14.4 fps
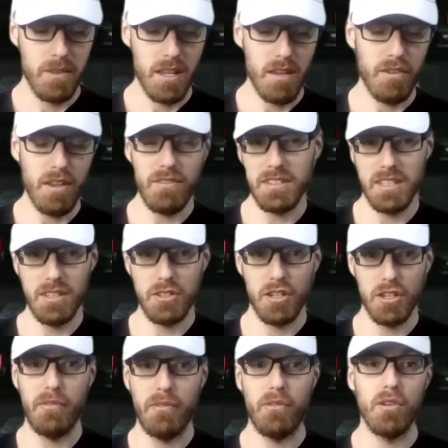If you haven't seen the
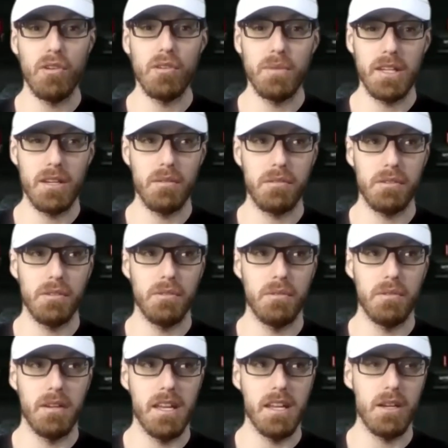show before, we go
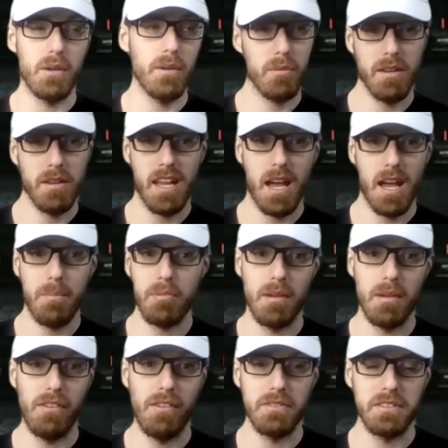through a quick recap of
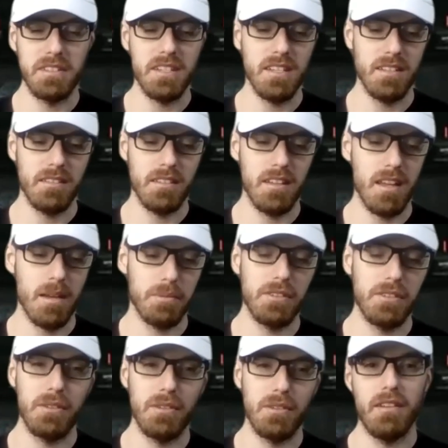my favorite scenes of the
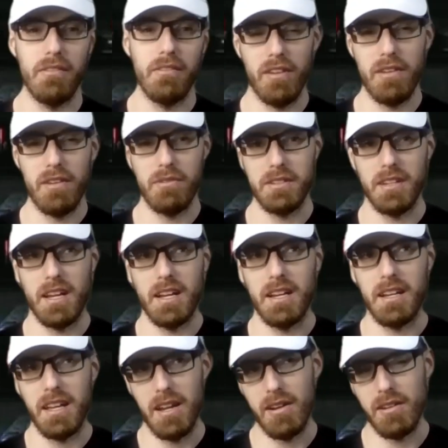episode, favorite
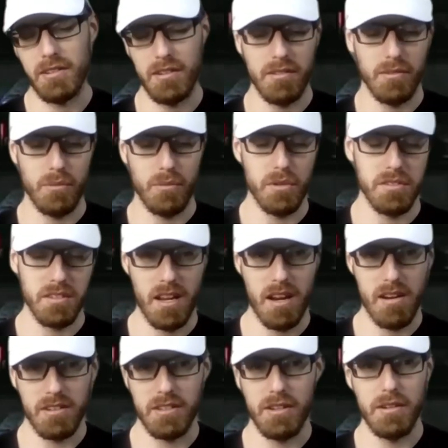character, worst
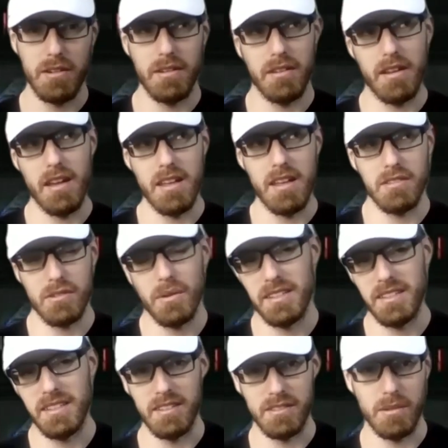character, a score out
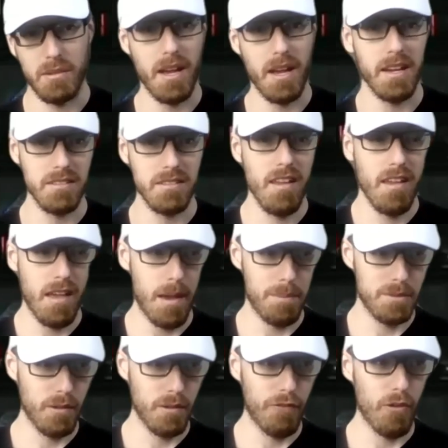of 10. So guys,
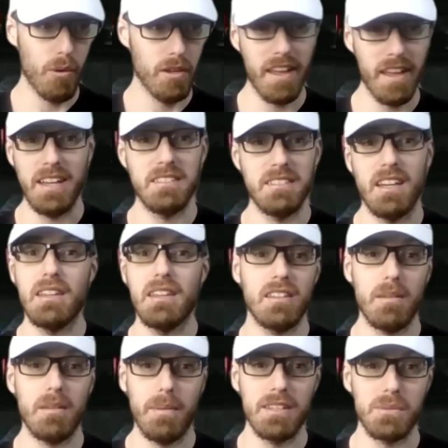episode 4, like I said, I think
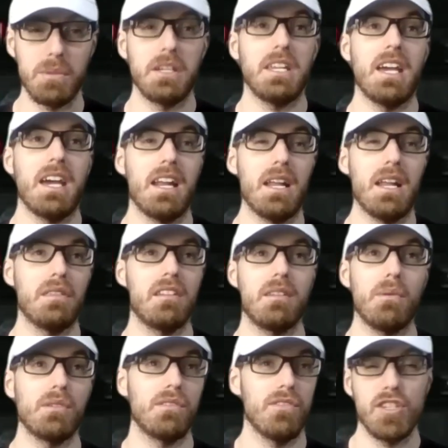the best one yet. I think the
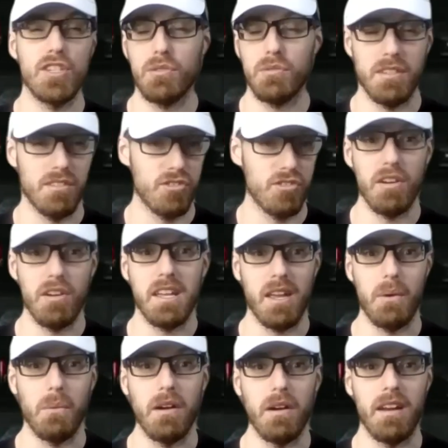most visually
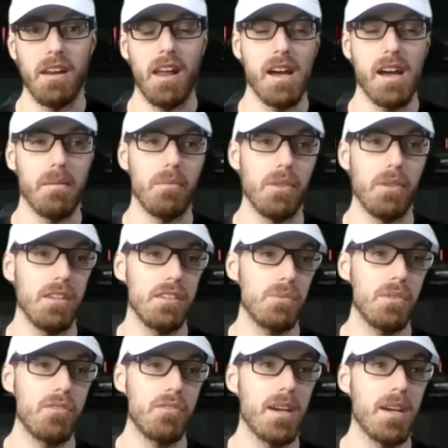striking one. This
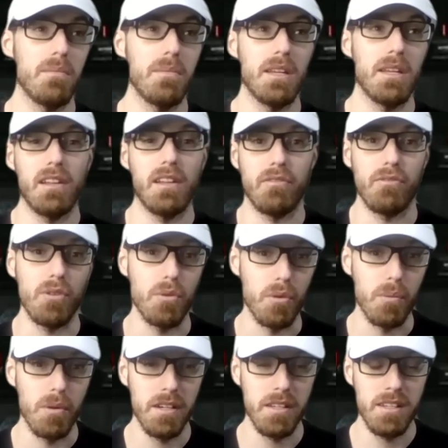one reminded me a lot of Rogue
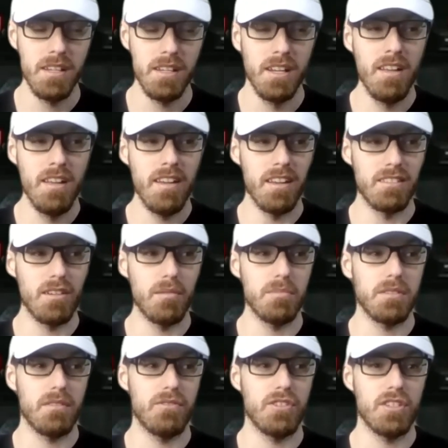One in
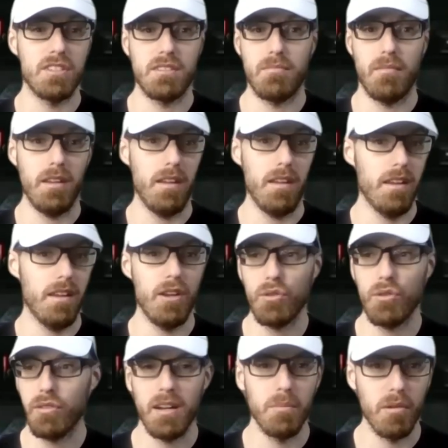terms of just
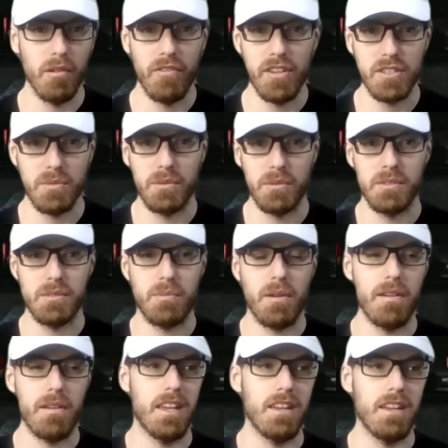incredible visuals
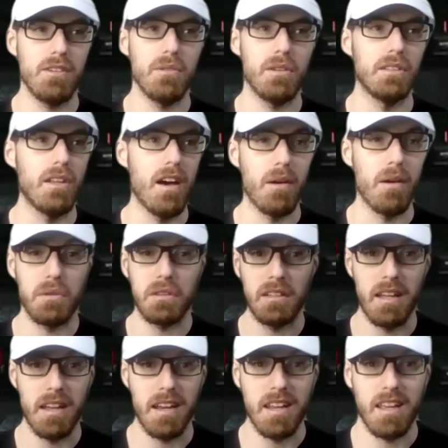where they do a lot with
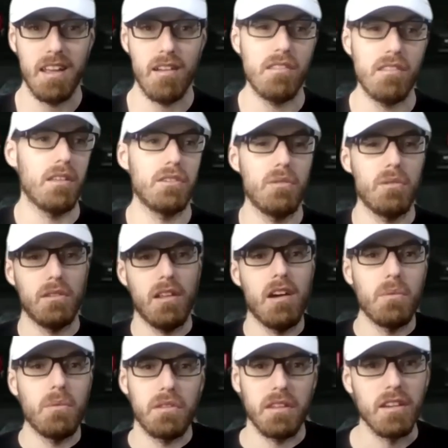lighting here. They do a
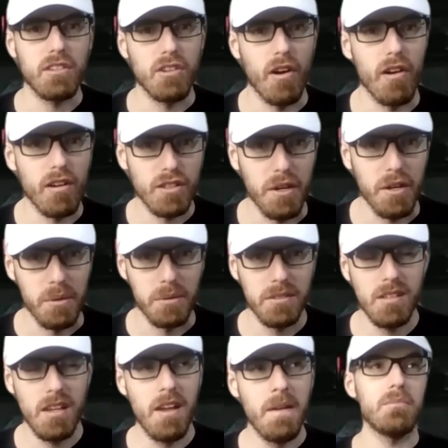lot with like dark
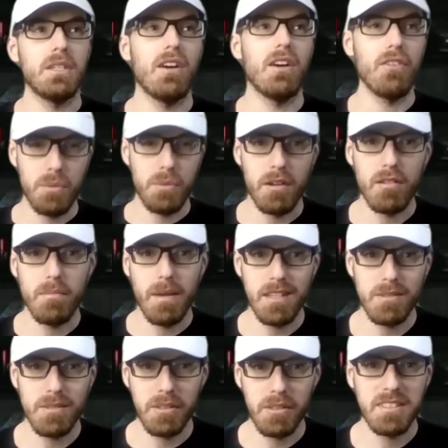tones. The underwater
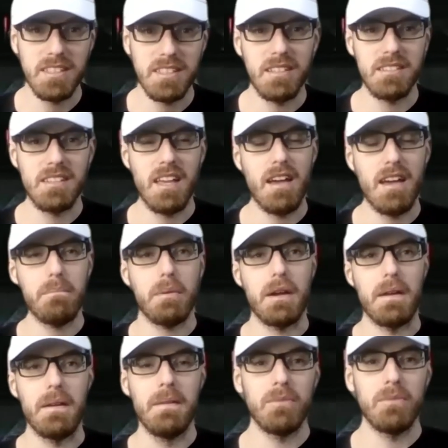base really sells that,
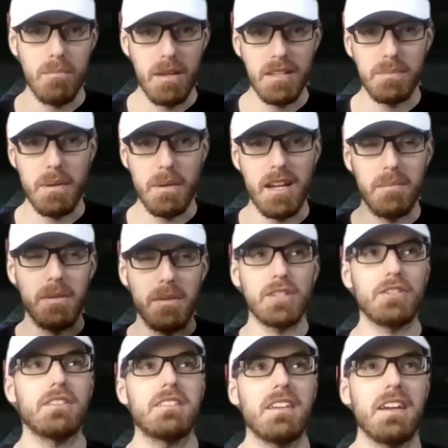but the base behind me, I
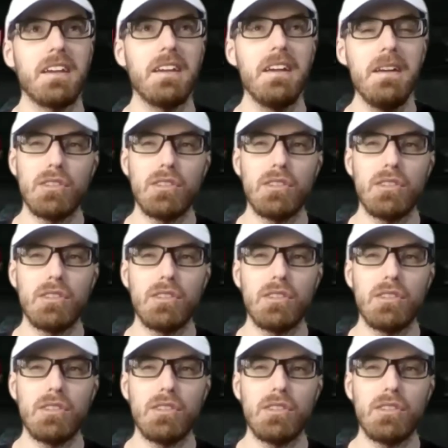should say.